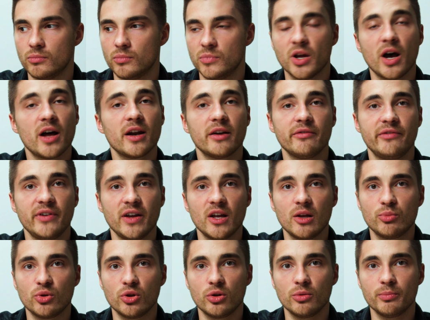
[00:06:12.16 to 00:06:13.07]
not
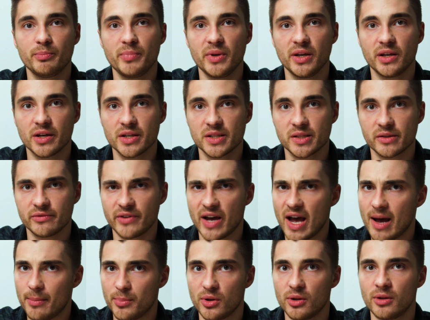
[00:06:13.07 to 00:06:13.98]
available because of
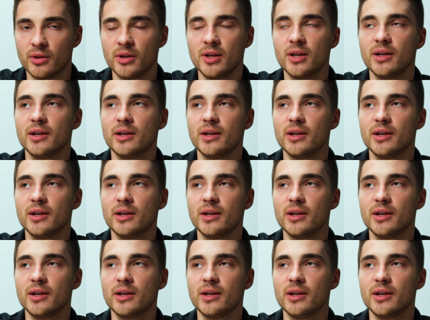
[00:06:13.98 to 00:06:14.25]
Apple.